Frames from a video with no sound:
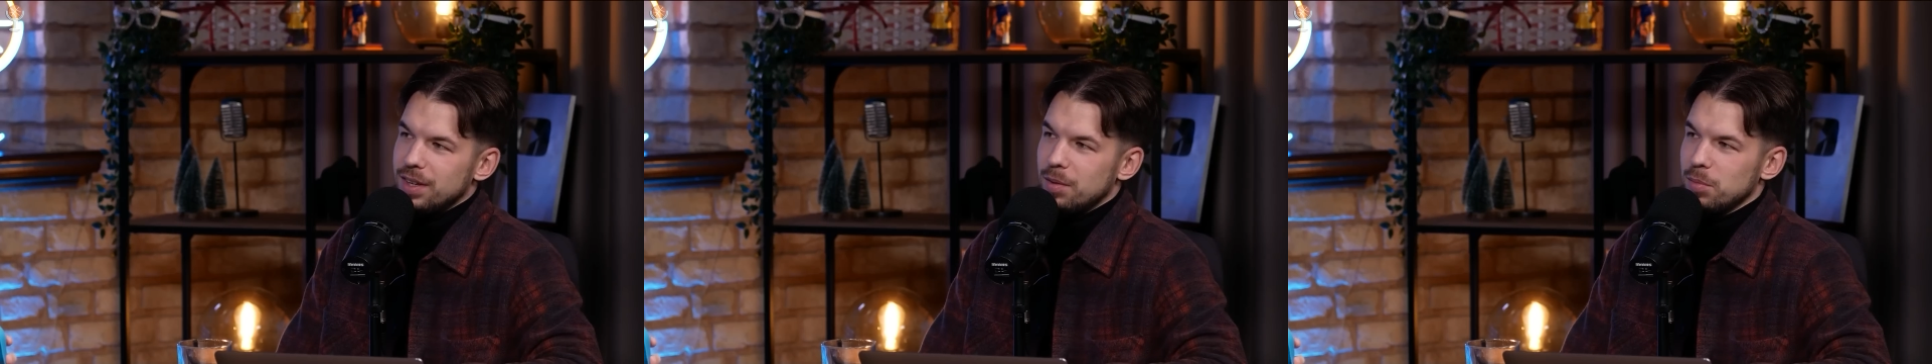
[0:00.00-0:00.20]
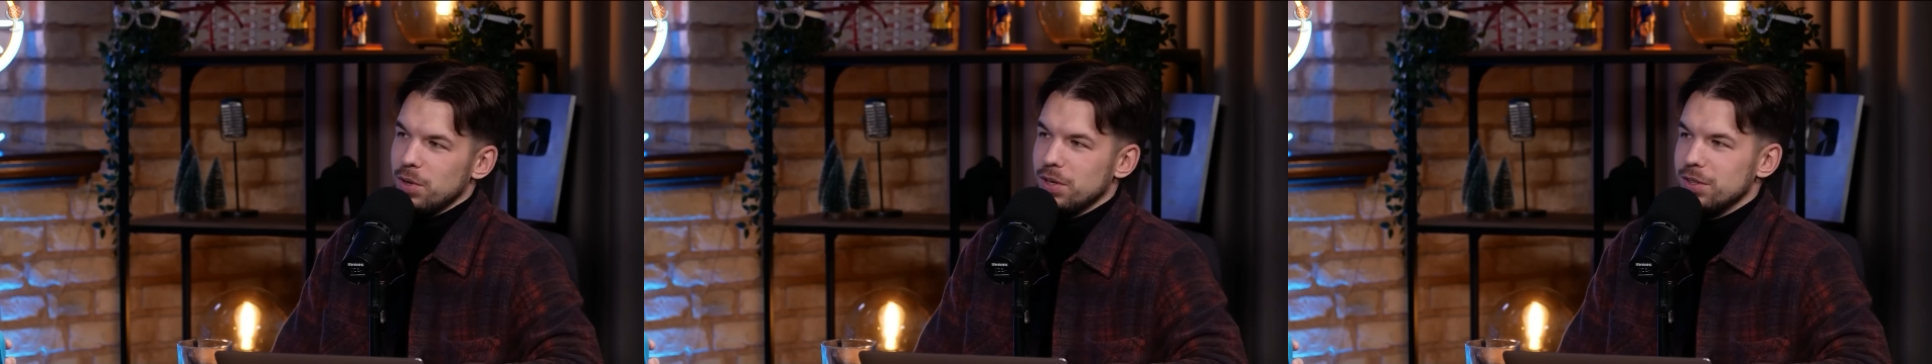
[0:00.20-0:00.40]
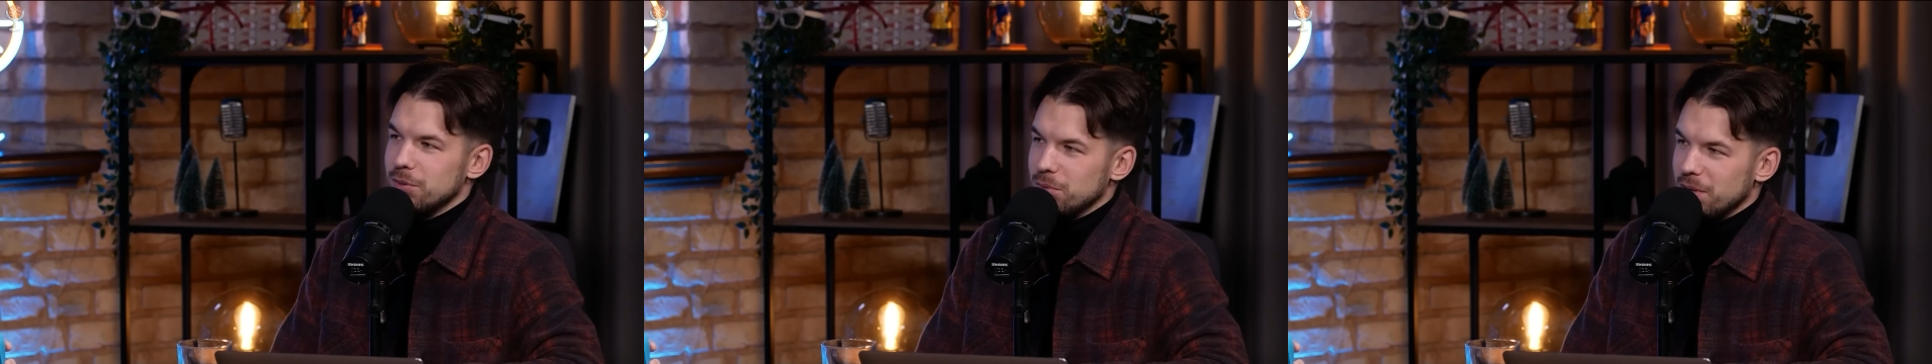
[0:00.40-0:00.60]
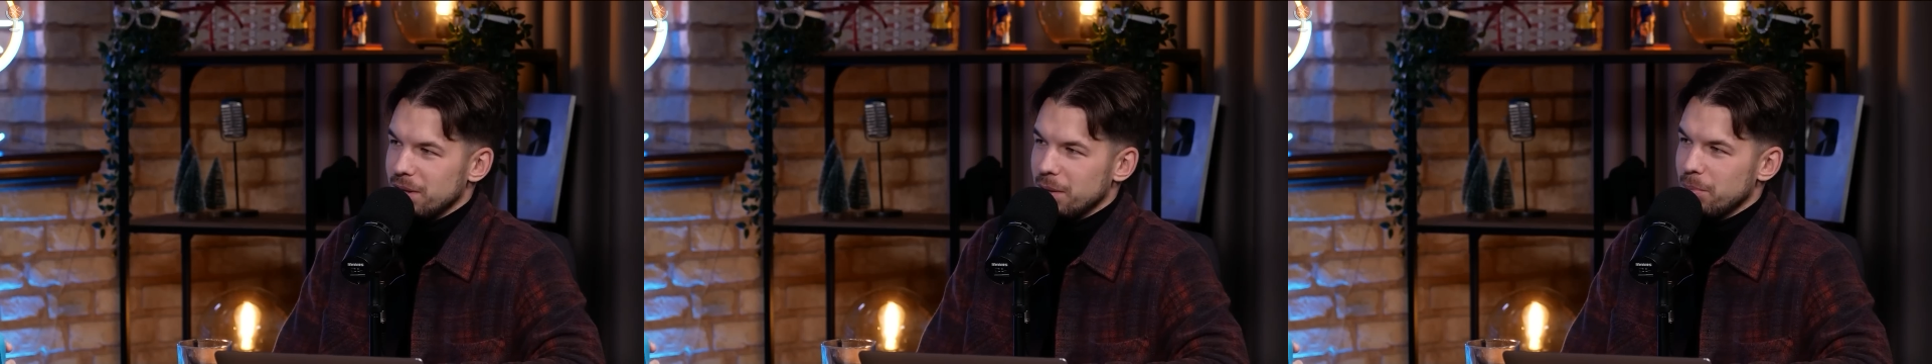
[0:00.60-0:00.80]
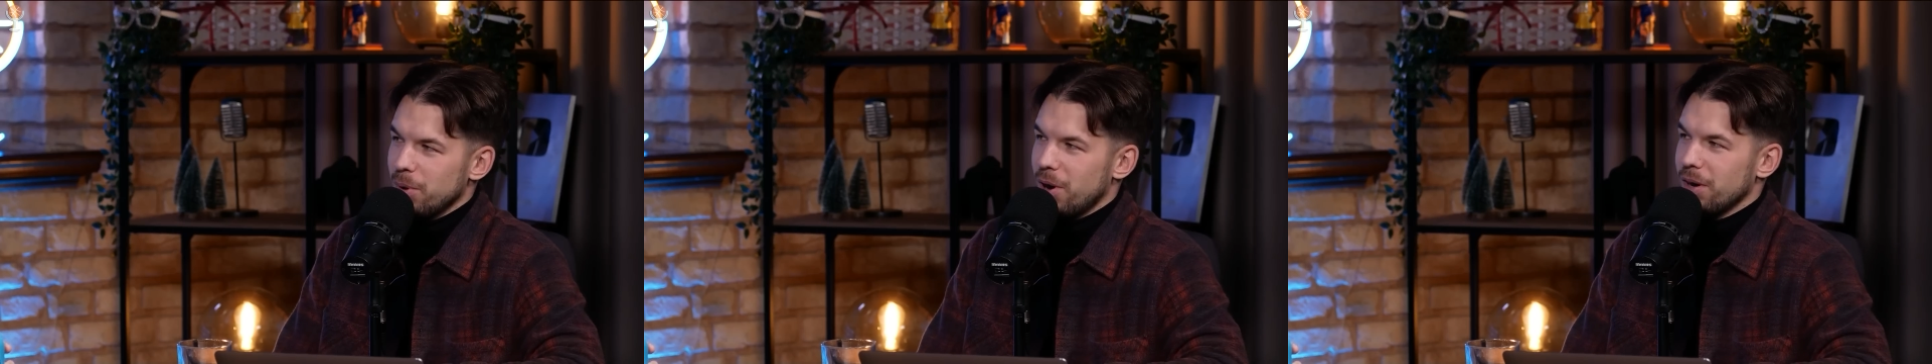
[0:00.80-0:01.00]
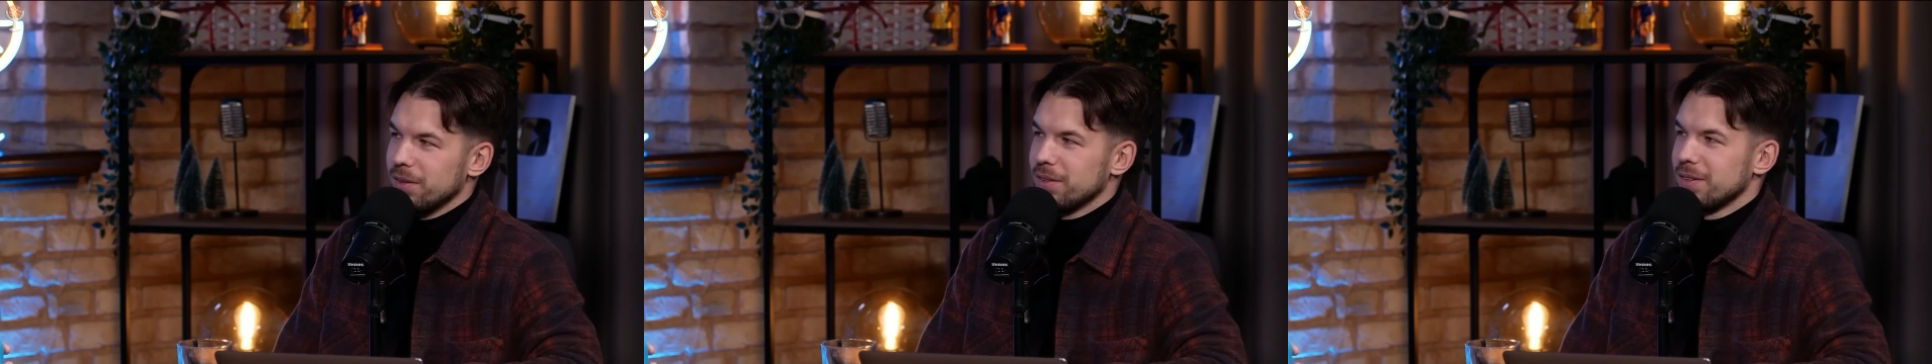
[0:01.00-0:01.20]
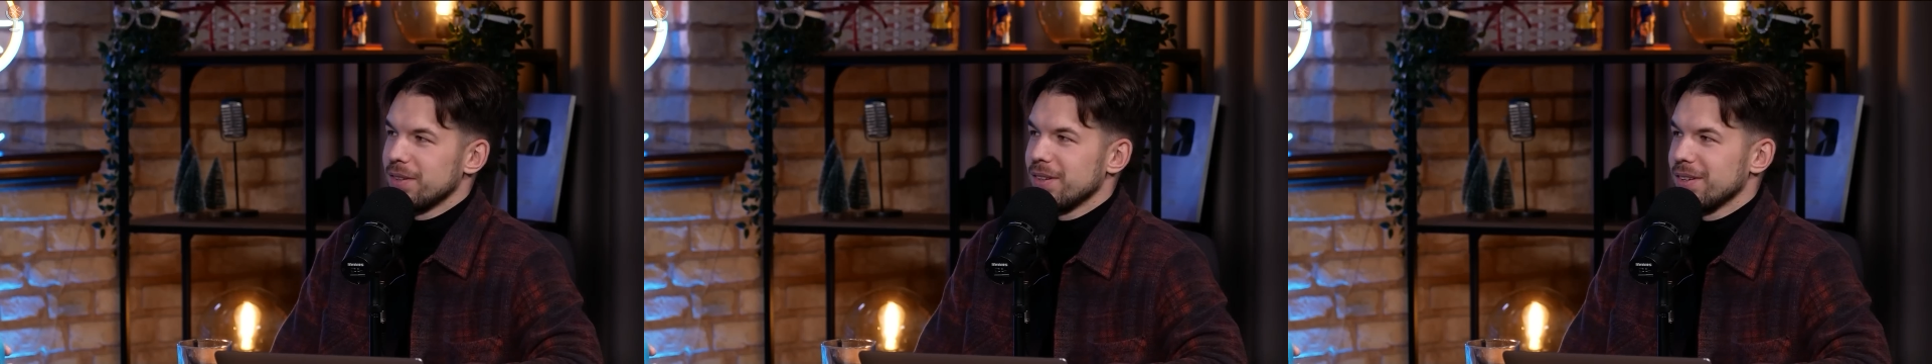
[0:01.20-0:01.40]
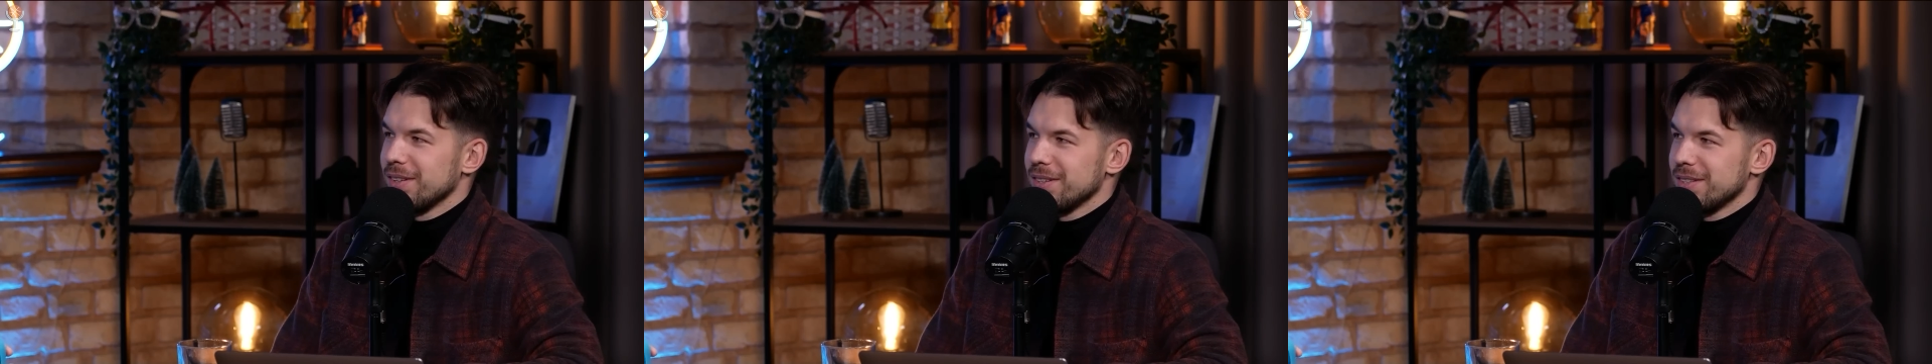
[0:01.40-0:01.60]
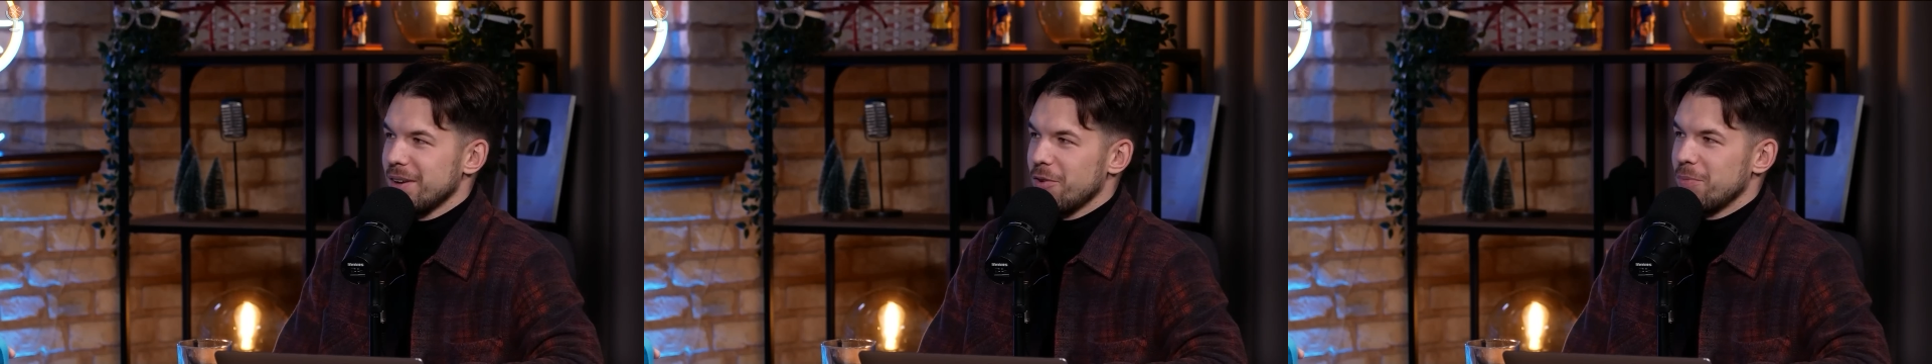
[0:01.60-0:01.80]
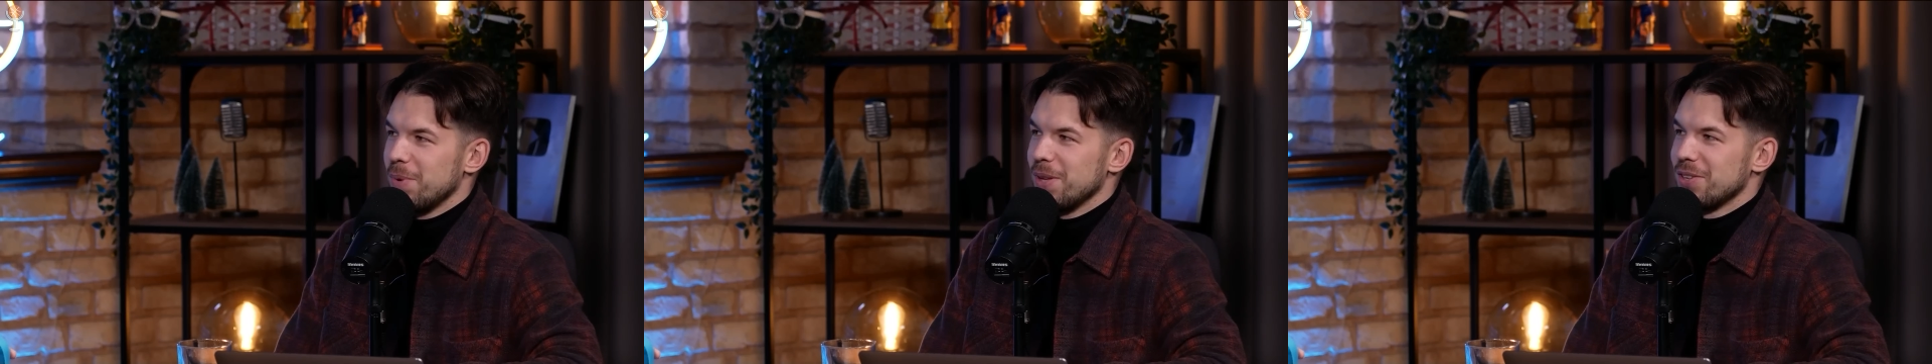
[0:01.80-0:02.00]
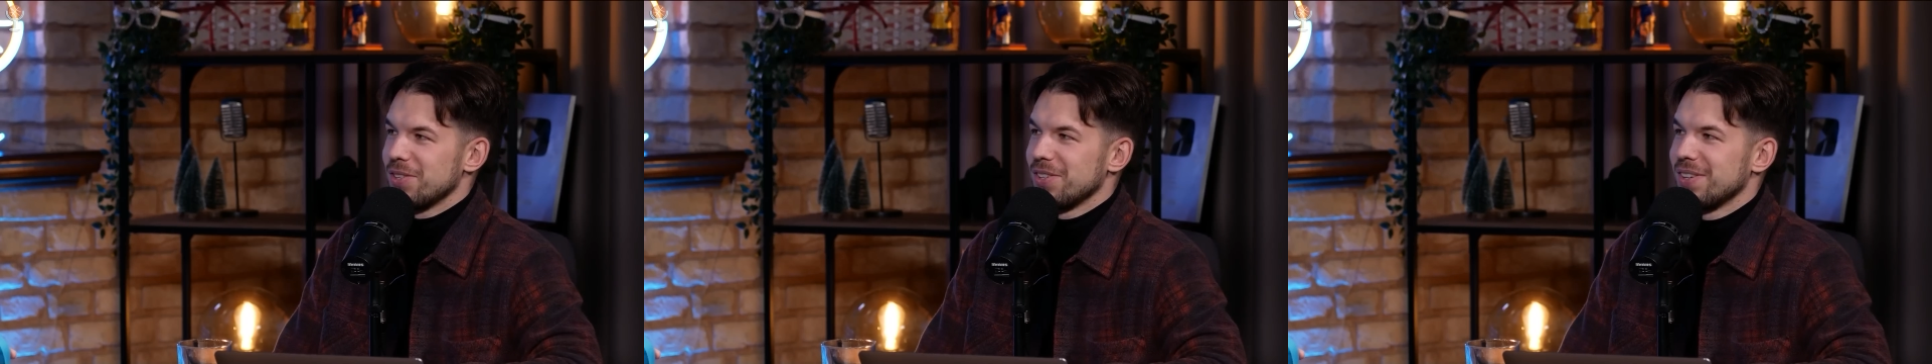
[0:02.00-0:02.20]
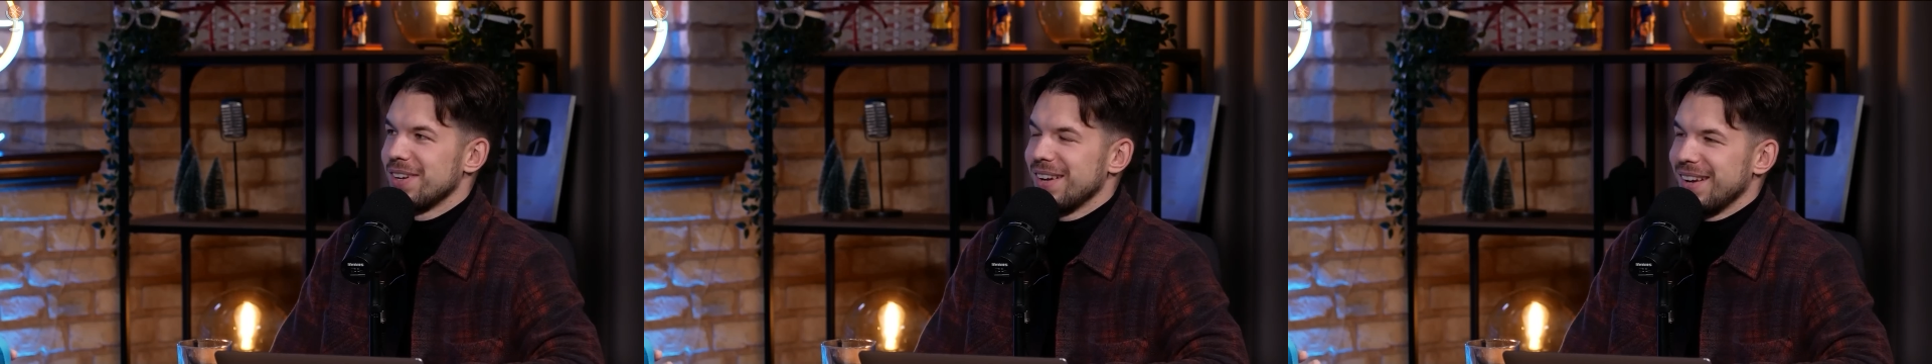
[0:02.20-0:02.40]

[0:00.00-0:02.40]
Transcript: I'm gonna do the LeBron, South Beach.